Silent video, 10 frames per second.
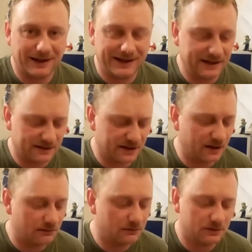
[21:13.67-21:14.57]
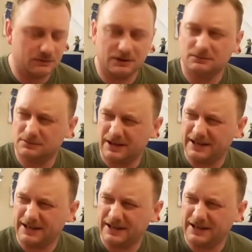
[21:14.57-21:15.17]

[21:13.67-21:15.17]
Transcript: 8 I think, no, not